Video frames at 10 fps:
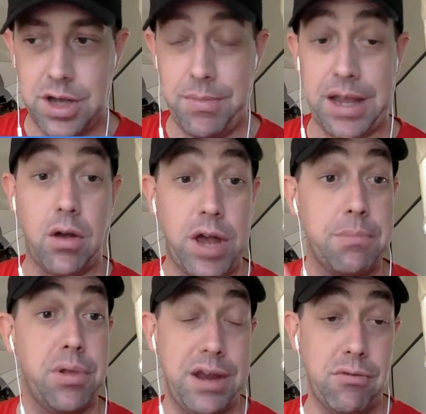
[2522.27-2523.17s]
so I'm like, okay,
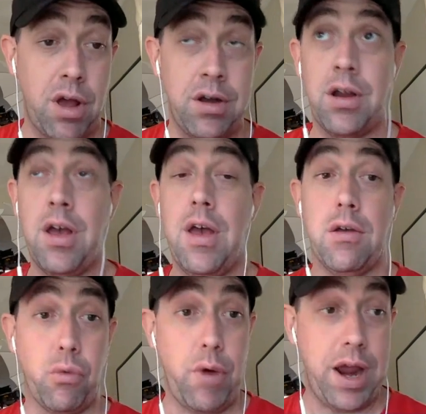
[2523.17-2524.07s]
Blade Runner,
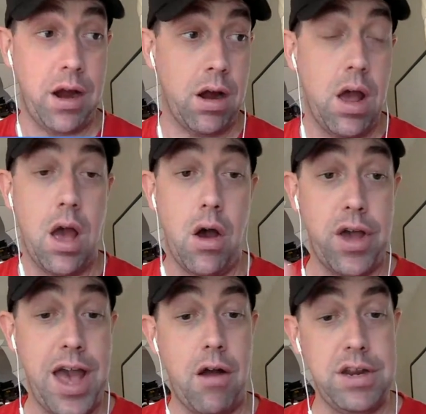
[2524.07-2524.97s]
rare.
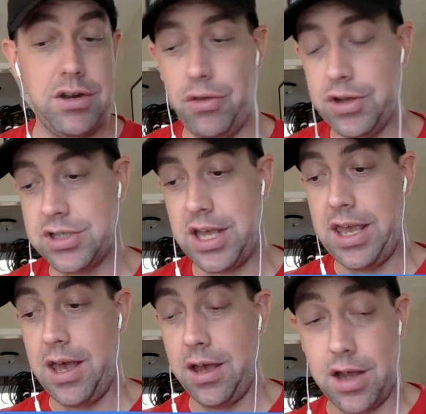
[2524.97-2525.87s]
Okay, I already know there's
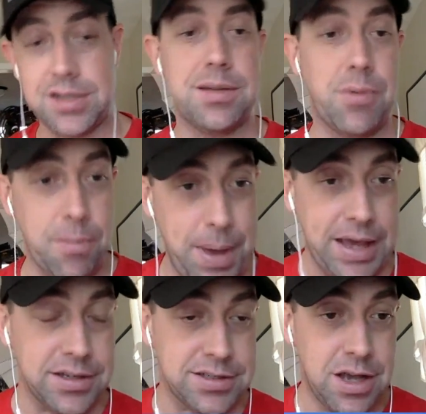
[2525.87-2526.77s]
a customer
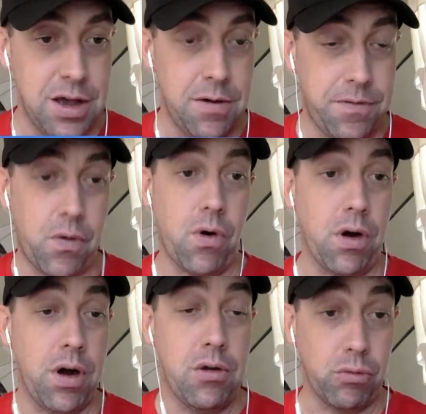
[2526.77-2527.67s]
base
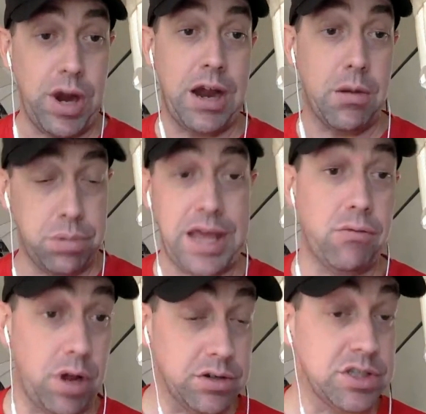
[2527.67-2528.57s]
for rare Blade
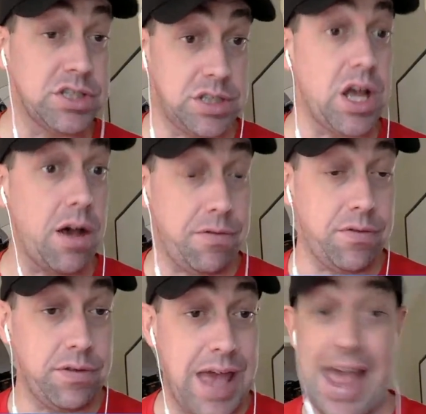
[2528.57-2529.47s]
Runner stuff.
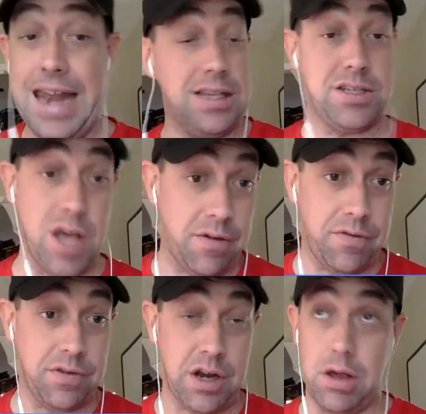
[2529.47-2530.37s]
Any
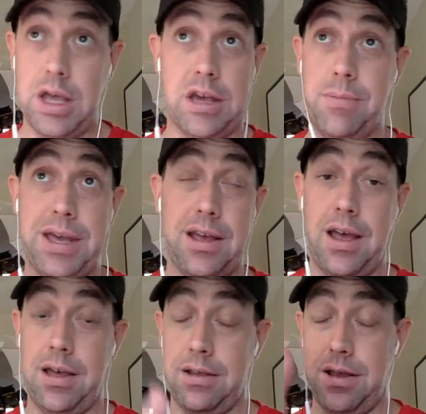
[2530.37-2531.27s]
stuff. It could be
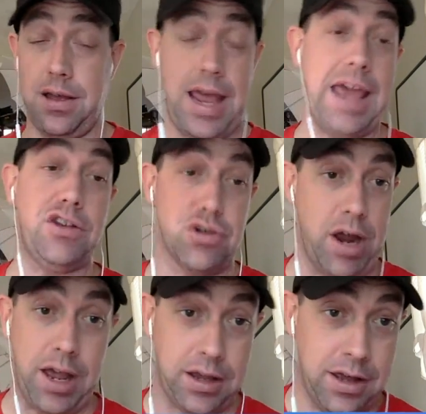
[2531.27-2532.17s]
an
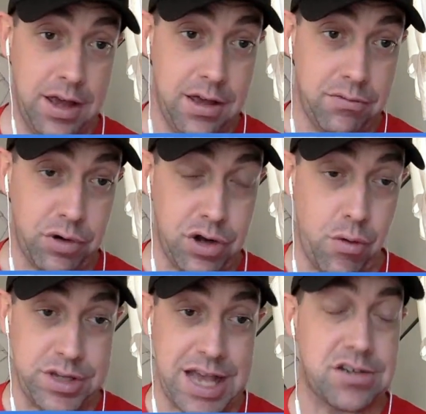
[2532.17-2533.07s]
8-track where no
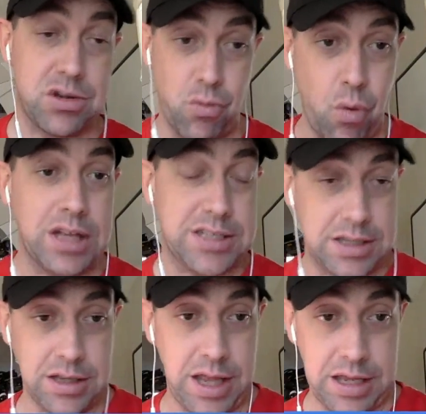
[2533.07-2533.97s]
one actually wants
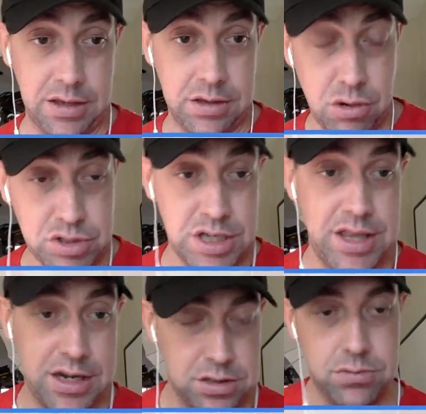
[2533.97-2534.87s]
it to use it.
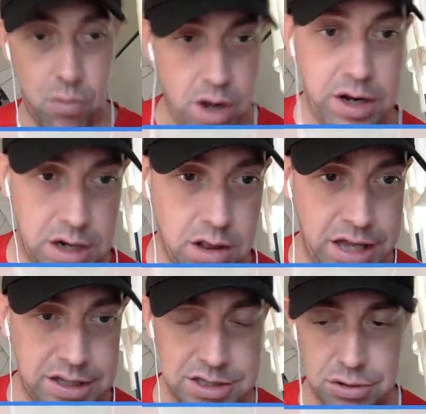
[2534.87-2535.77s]
They just want to
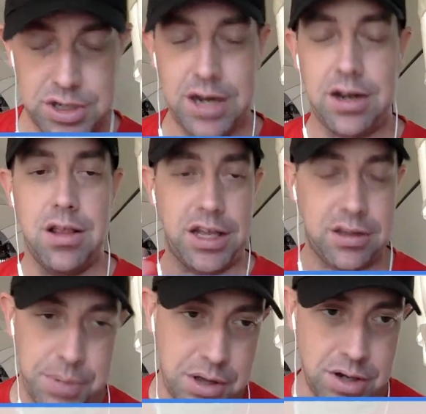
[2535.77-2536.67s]
collect it. So it's got a
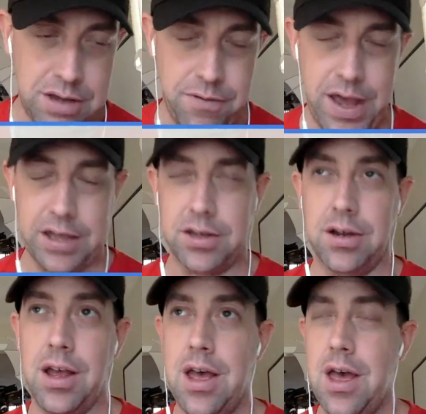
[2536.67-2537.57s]
collectability
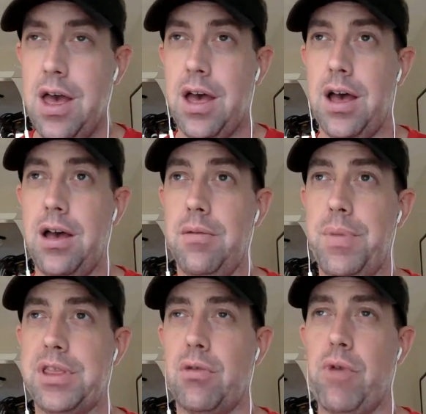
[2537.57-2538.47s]
factor.
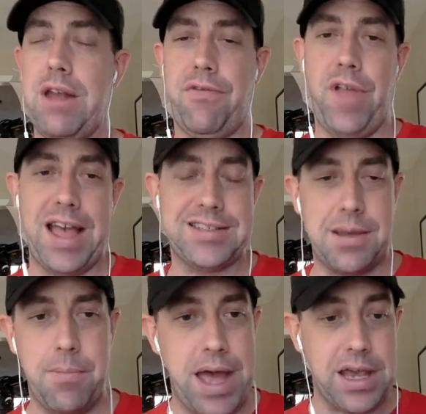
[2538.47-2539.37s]
But the red flags
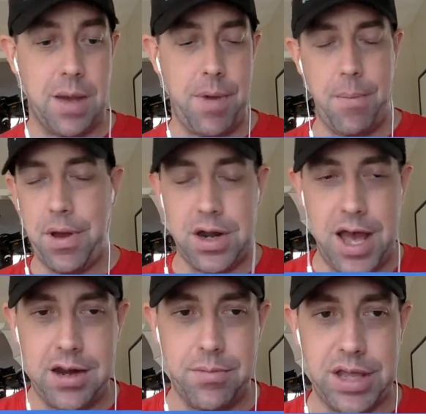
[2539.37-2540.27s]
that might come up on an
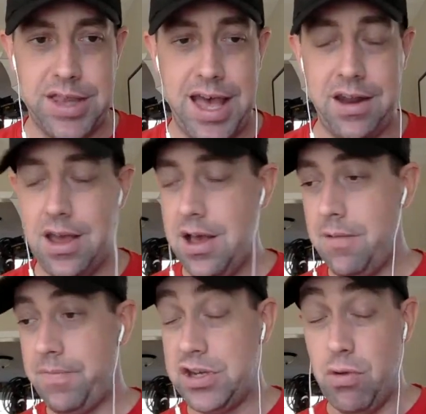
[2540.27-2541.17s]
item like that
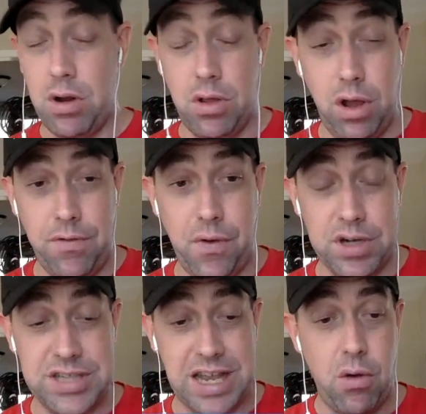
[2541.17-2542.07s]
you want to look for
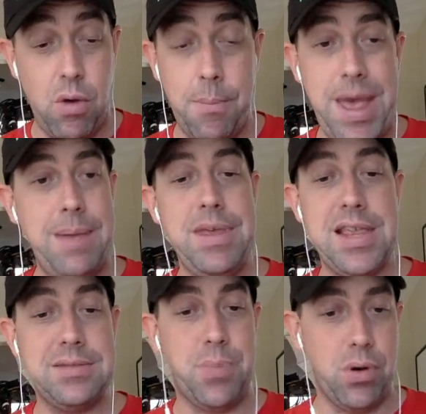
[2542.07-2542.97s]
is well, maybe
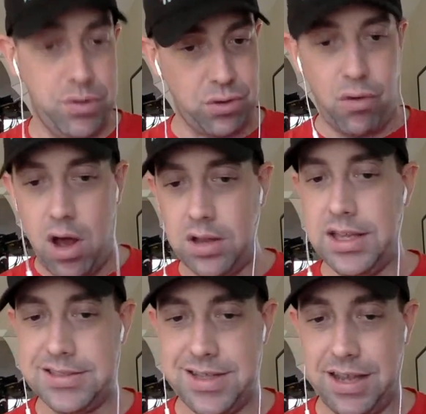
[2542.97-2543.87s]
this pulled the wrong
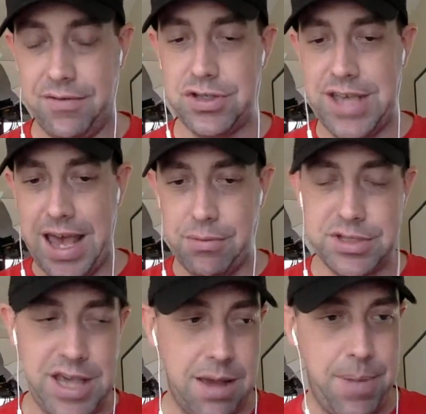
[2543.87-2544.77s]
listing. If you scan
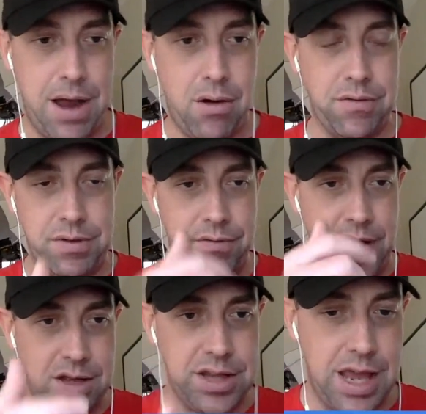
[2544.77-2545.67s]
with Scan Power, if you
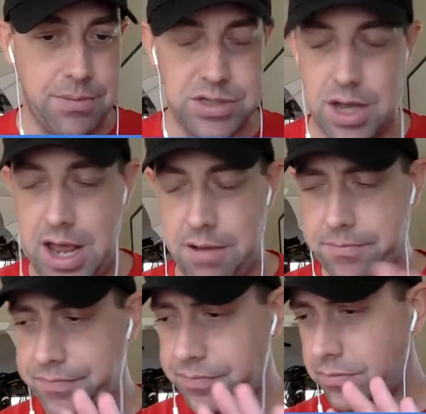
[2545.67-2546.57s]
find it on the Amazon app,